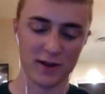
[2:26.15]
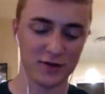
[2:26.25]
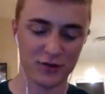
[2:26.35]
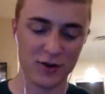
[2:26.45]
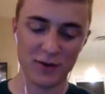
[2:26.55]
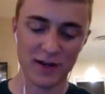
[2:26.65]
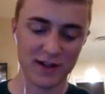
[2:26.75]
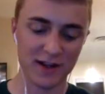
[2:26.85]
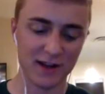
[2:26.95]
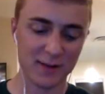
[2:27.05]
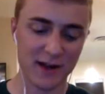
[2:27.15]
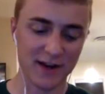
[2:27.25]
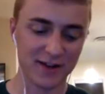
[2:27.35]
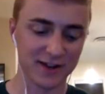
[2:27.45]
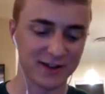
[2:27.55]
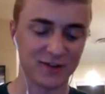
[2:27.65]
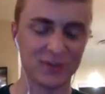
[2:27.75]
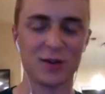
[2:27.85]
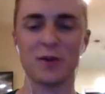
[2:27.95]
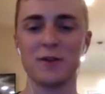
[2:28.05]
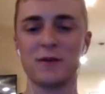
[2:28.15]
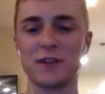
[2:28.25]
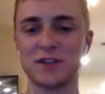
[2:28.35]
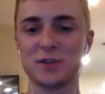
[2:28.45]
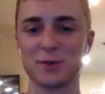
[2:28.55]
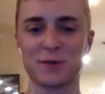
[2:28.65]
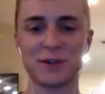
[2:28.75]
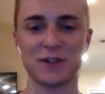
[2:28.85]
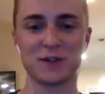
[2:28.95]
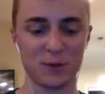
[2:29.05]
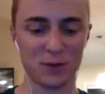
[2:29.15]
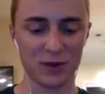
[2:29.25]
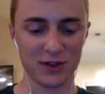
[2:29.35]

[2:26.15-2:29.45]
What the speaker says: Did you know anything about it? Like, did you know what fish you were fishing for?